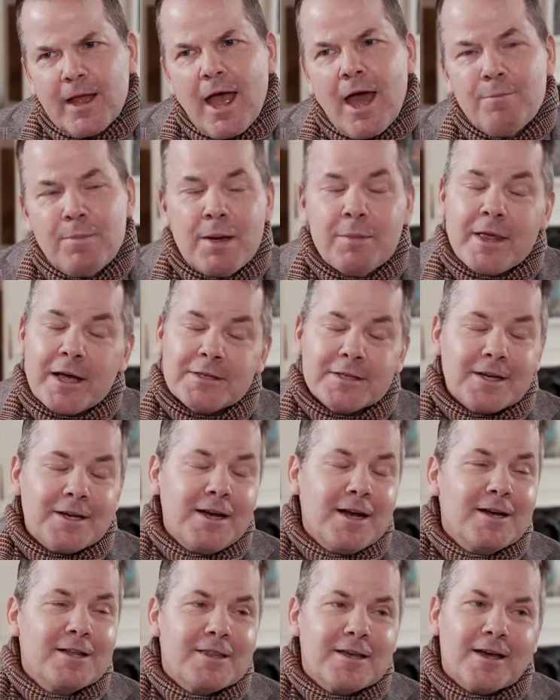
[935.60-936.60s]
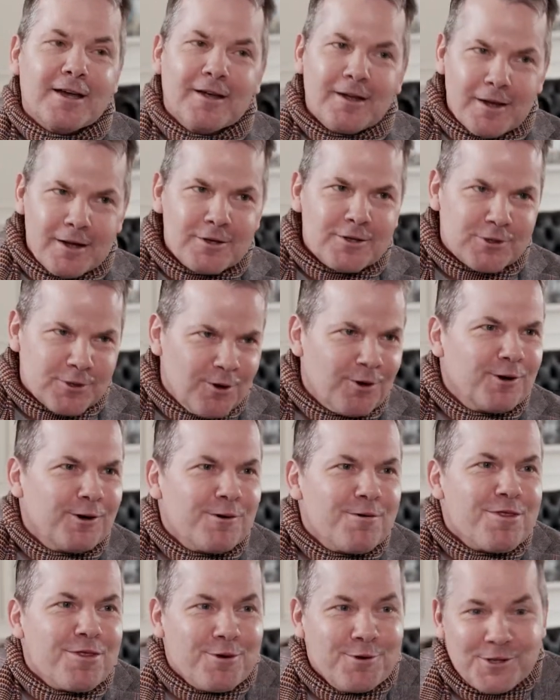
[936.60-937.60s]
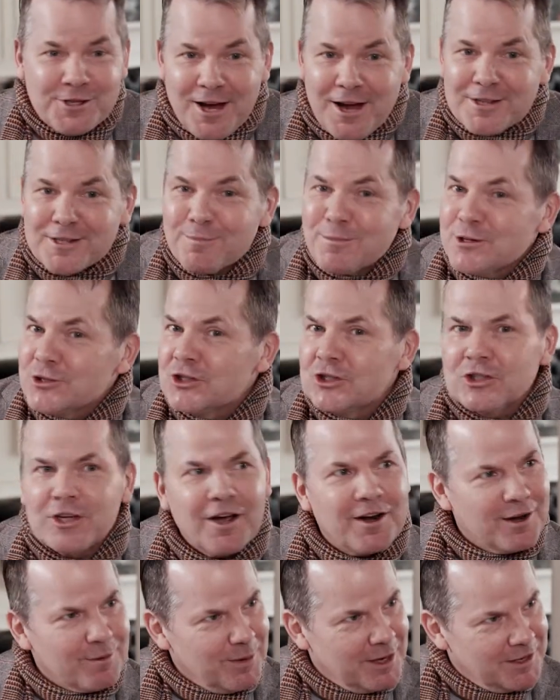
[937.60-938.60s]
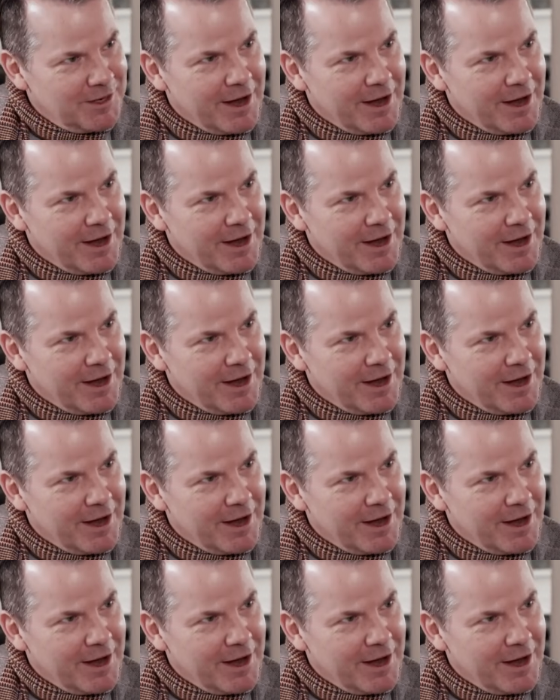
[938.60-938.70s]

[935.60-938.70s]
and maybe that's a Canadian thing. Sir, your enthusiasm is shutting me